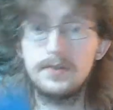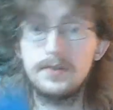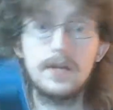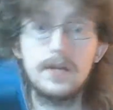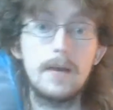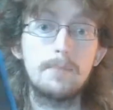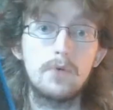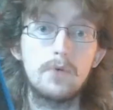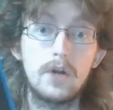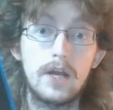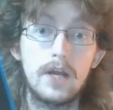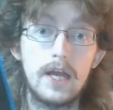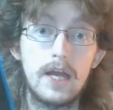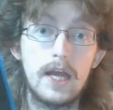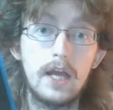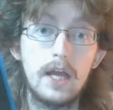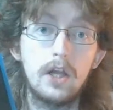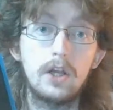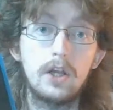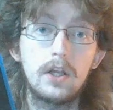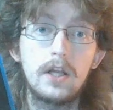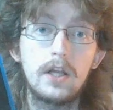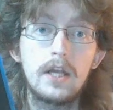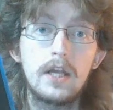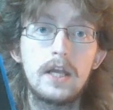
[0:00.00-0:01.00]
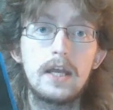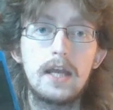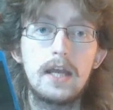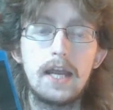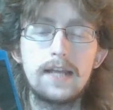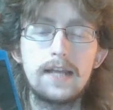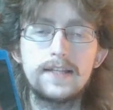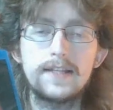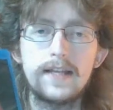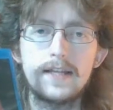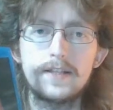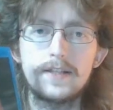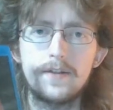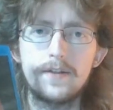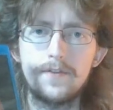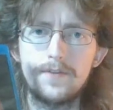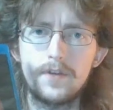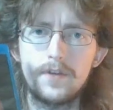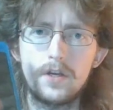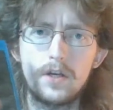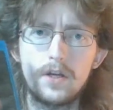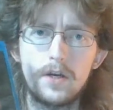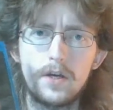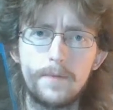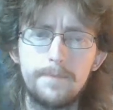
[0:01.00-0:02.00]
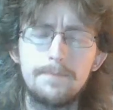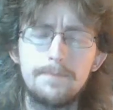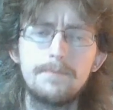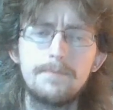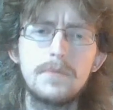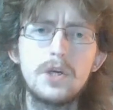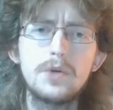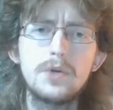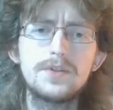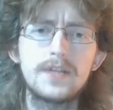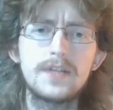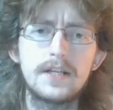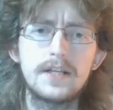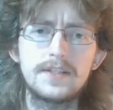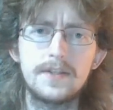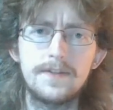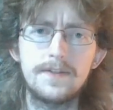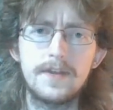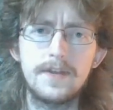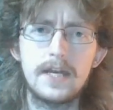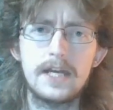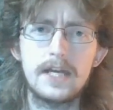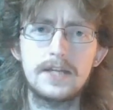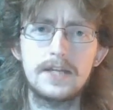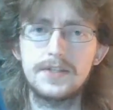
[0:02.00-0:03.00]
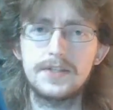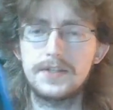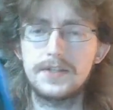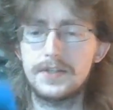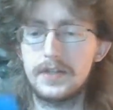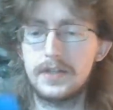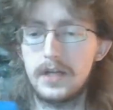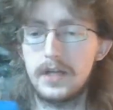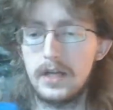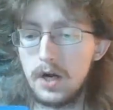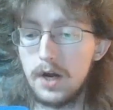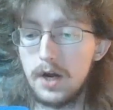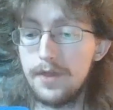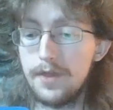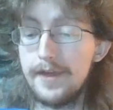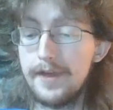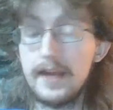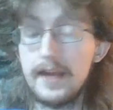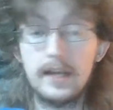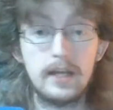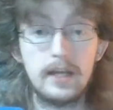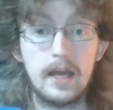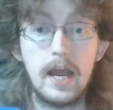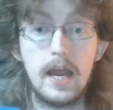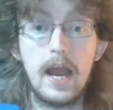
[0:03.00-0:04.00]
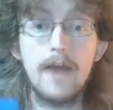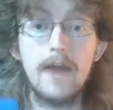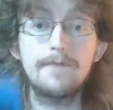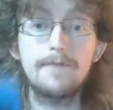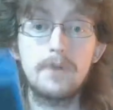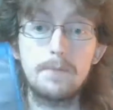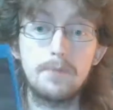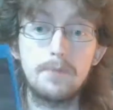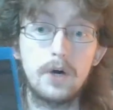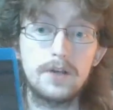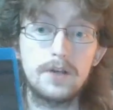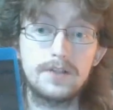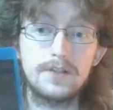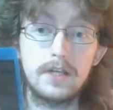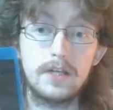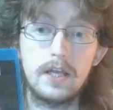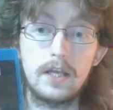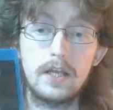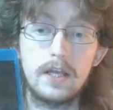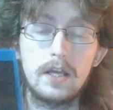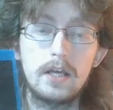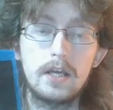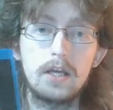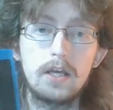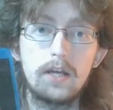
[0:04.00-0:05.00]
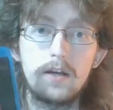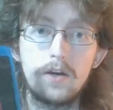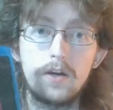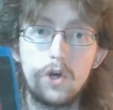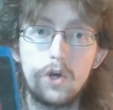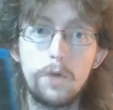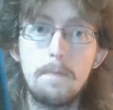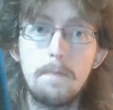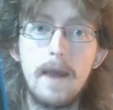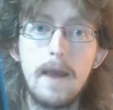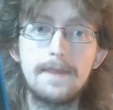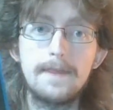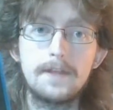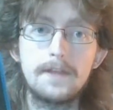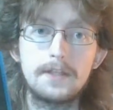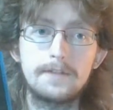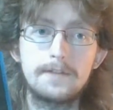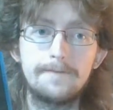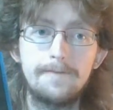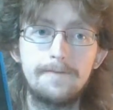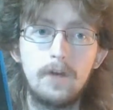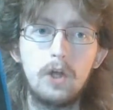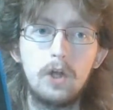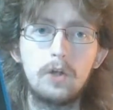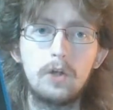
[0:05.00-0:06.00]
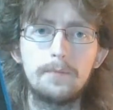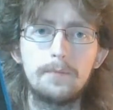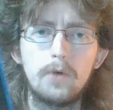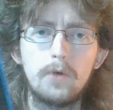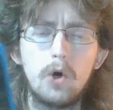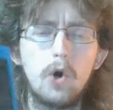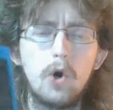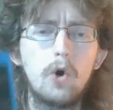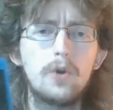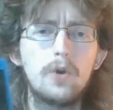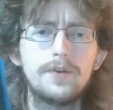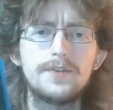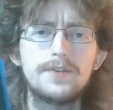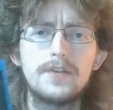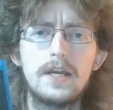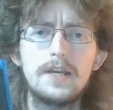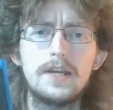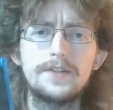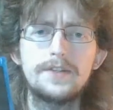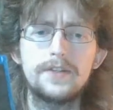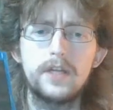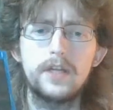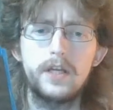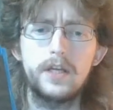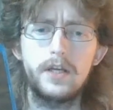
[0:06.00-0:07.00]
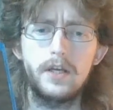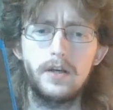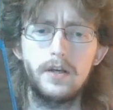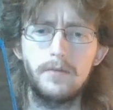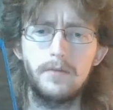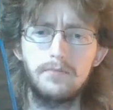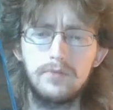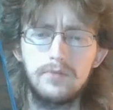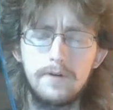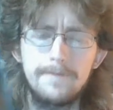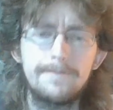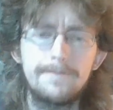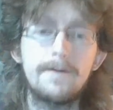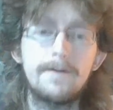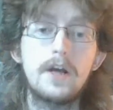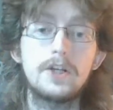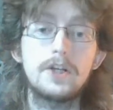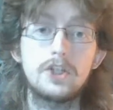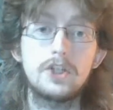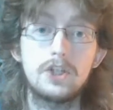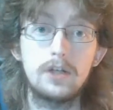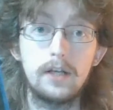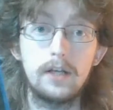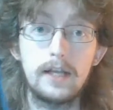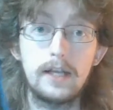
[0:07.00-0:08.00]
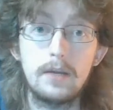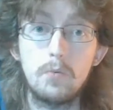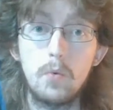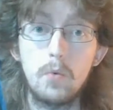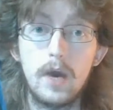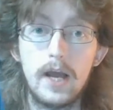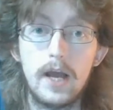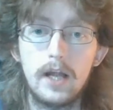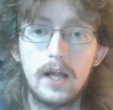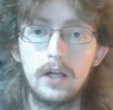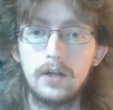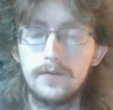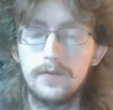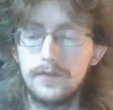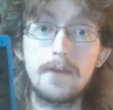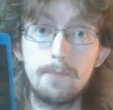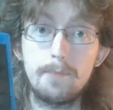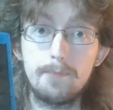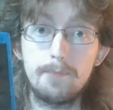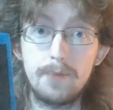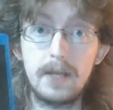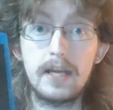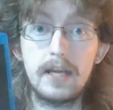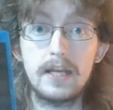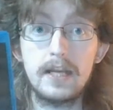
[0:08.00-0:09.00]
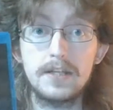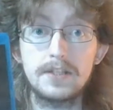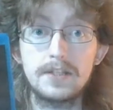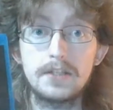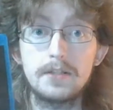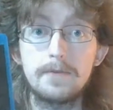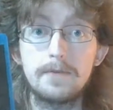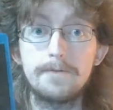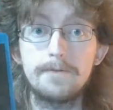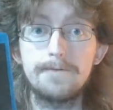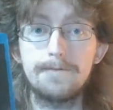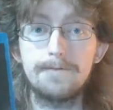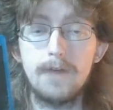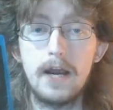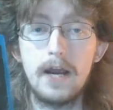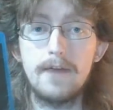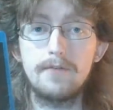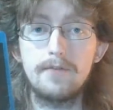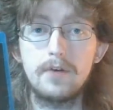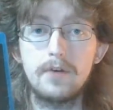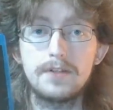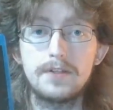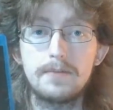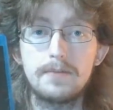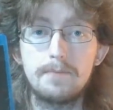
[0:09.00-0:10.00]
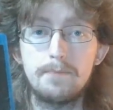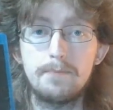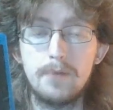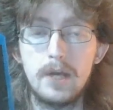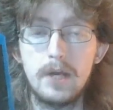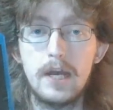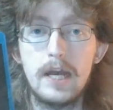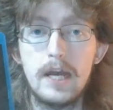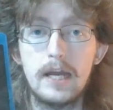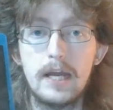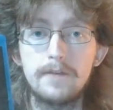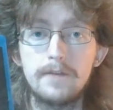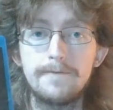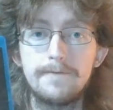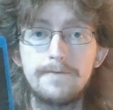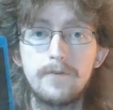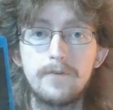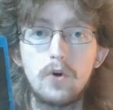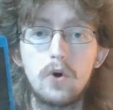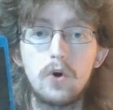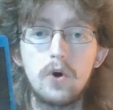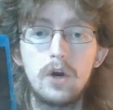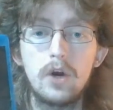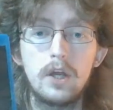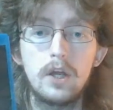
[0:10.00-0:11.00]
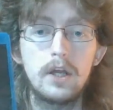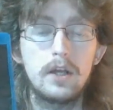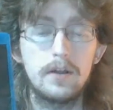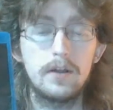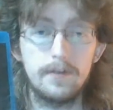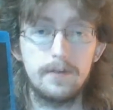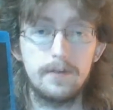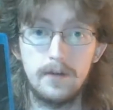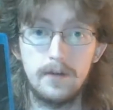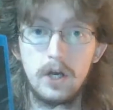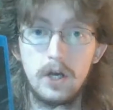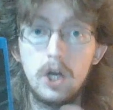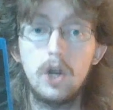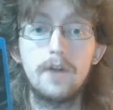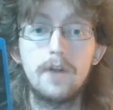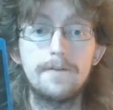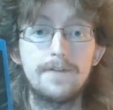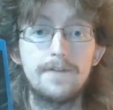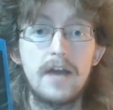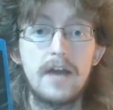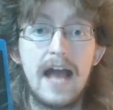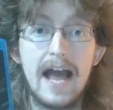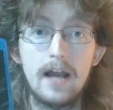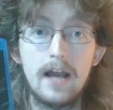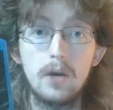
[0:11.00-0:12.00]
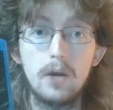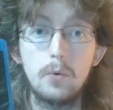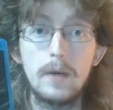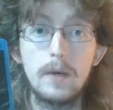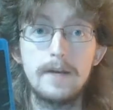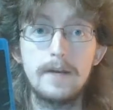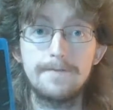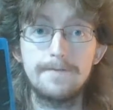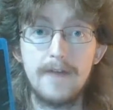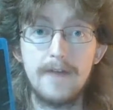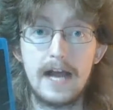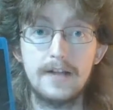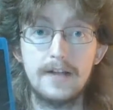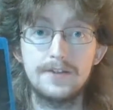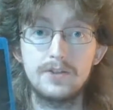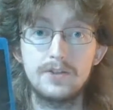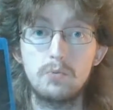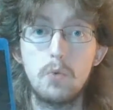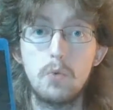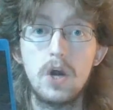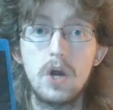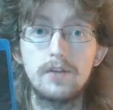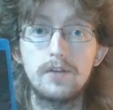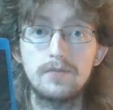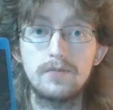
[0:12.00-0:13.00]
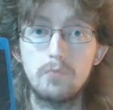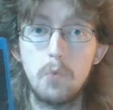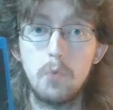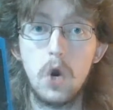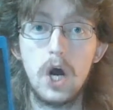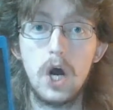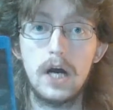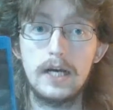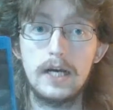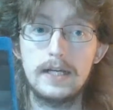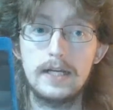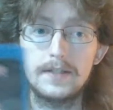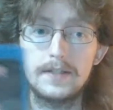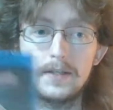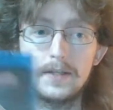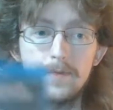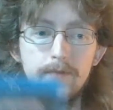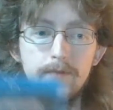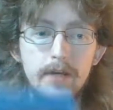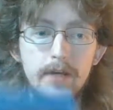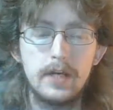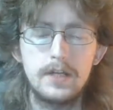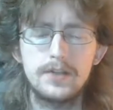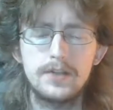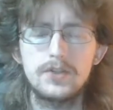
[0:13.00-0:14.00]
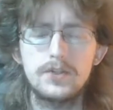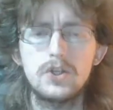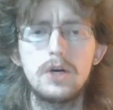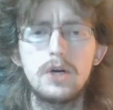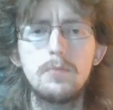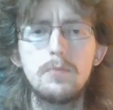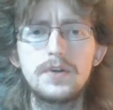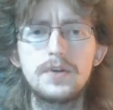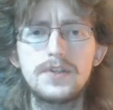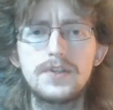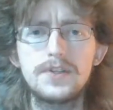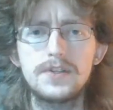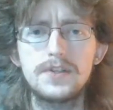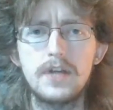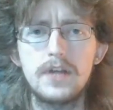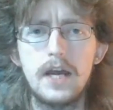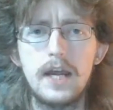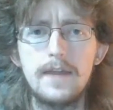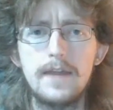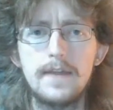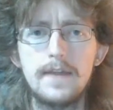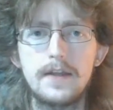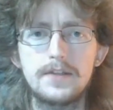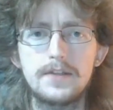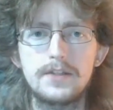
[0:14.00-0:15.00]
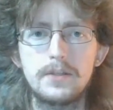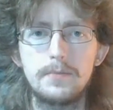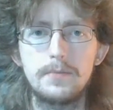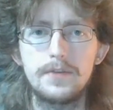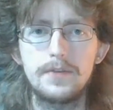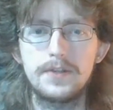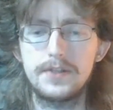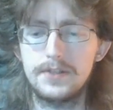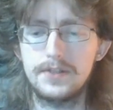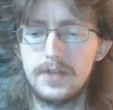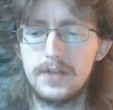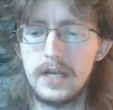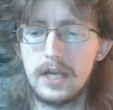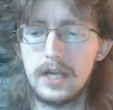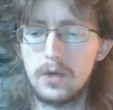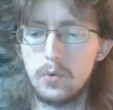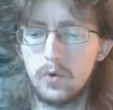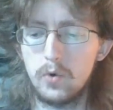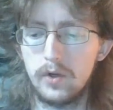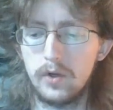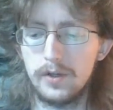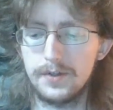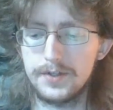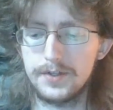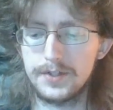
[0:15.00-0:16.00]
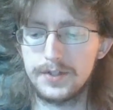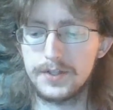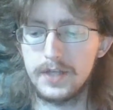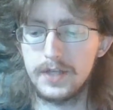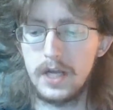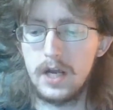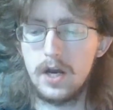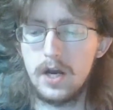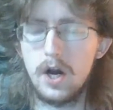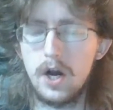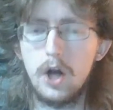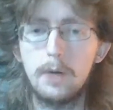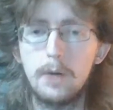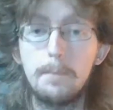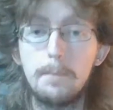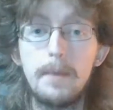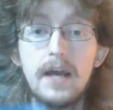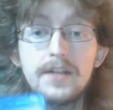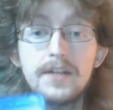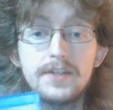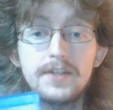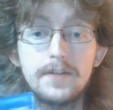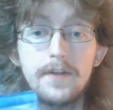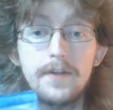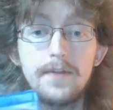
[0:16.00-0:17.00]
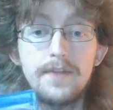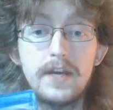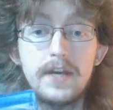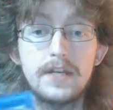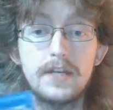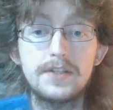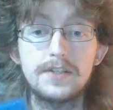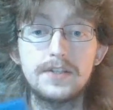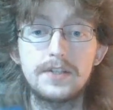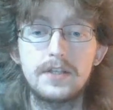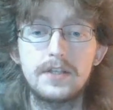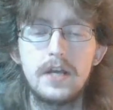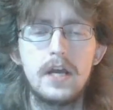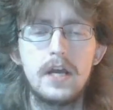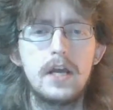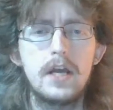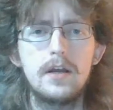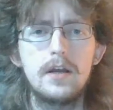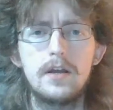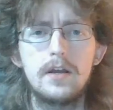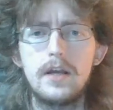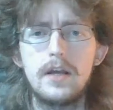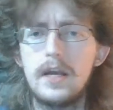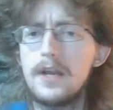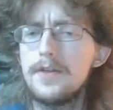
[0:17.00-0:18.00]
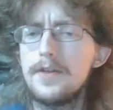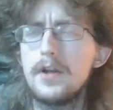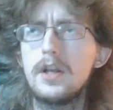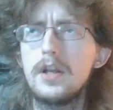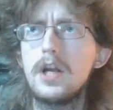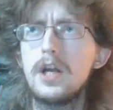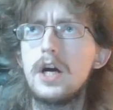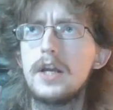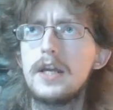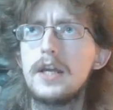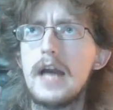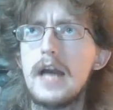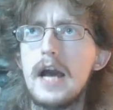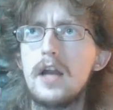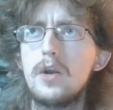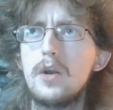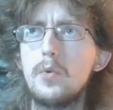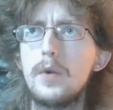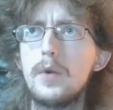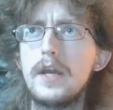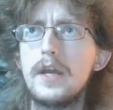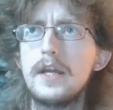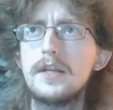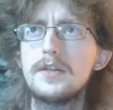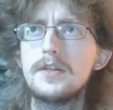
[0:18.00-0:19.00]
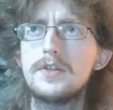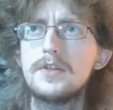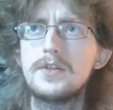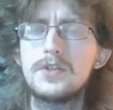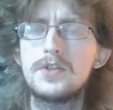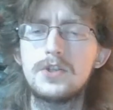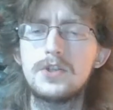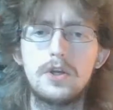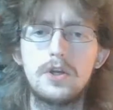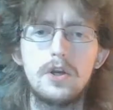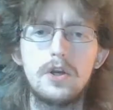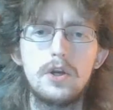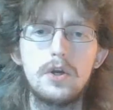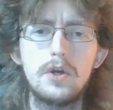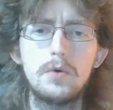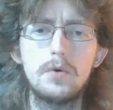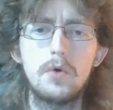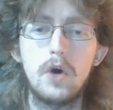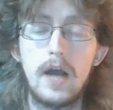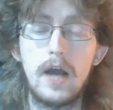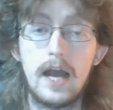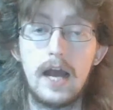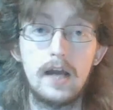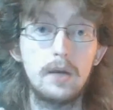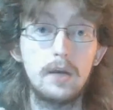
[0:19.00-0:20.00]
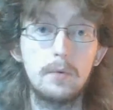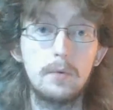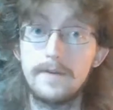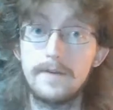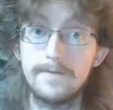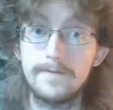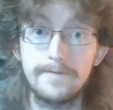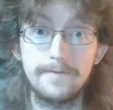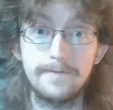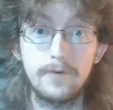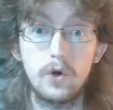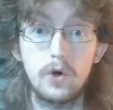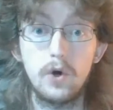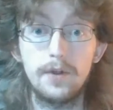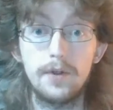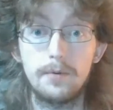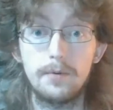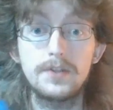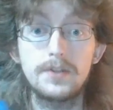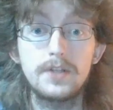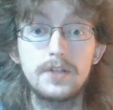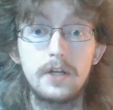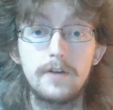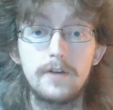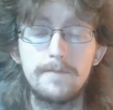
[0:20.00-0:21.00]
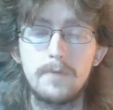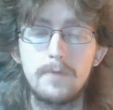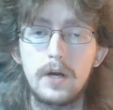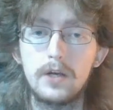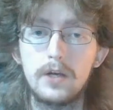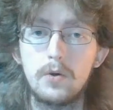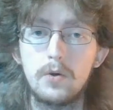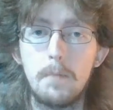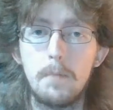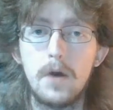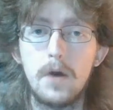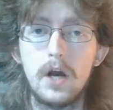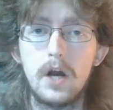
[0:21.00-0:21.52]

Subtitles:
Deborah Hill. He did the music to this. I think everybody who made this film all did professionally well. The biggest favourite pick for a lot of the Halloween fans worldwide. Some would say that some of the sequels are better than this, either like Halloween 2 or Halloween 4, The Return of Michael